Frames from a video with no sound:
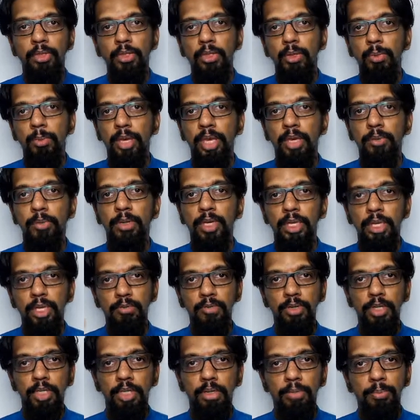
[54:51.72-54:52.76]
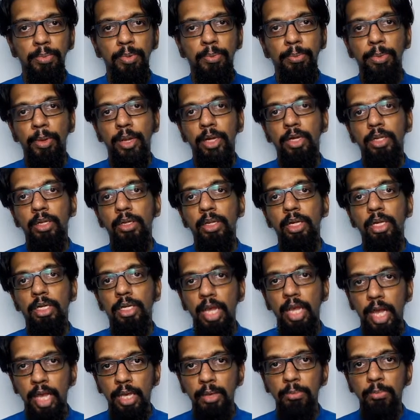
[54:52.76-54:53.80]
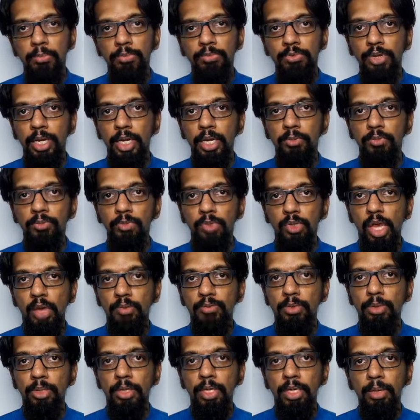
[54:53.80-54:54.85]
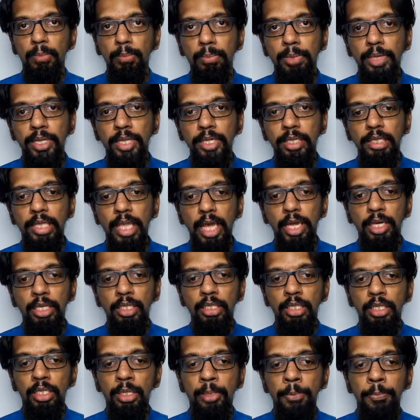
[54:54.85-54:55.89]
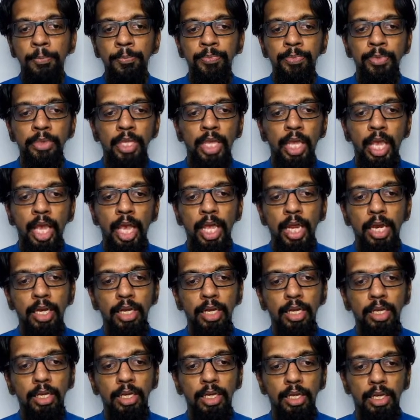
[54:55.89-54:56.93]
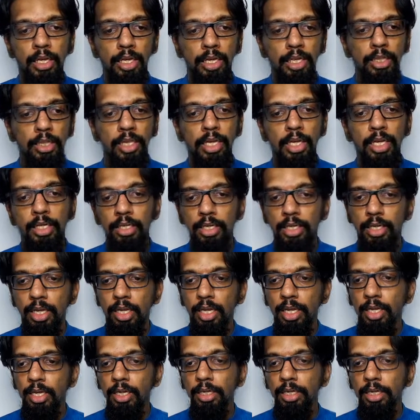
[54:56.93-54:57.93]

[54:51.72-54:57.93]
You may be given a particular time frame, you have to complete that, and then